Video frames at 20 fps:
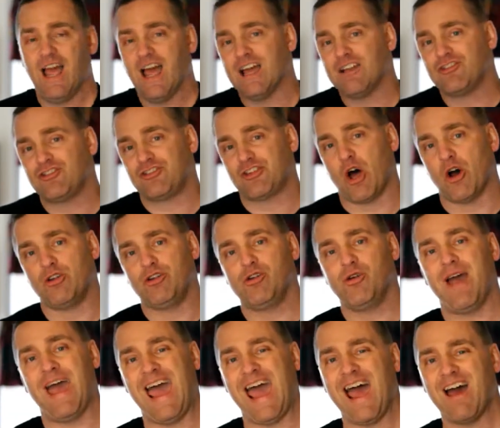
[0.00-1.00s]
And so you
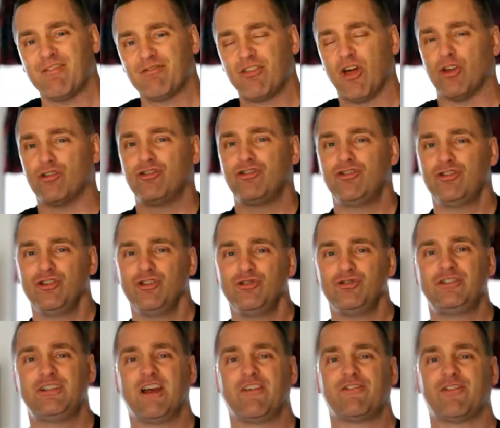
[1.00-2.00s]
have those
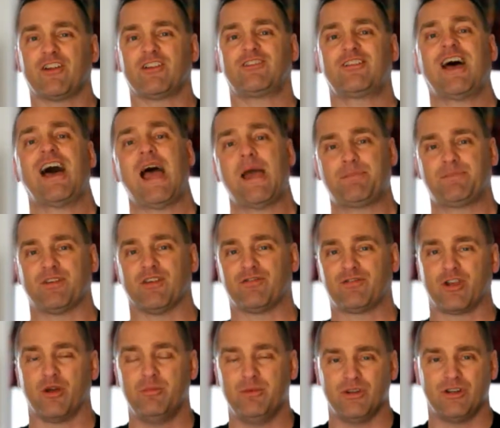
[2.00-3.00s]
2 different types
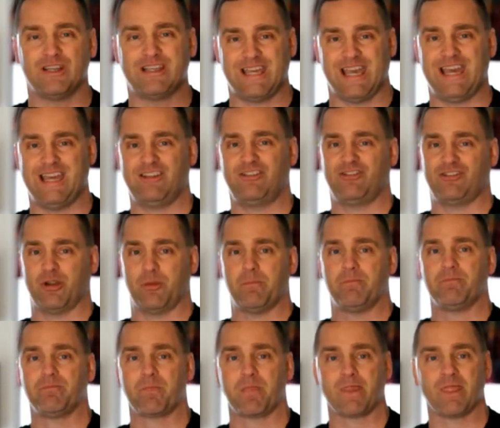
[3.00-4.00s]
of communication,
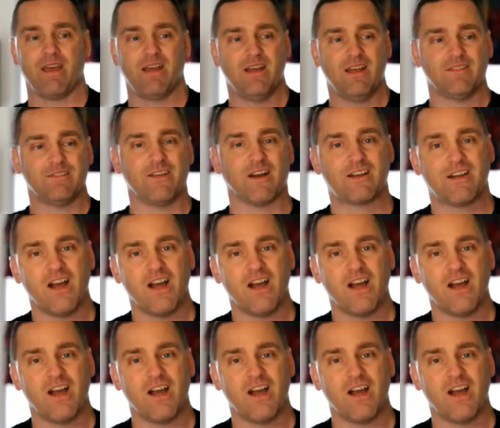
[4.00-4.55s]
the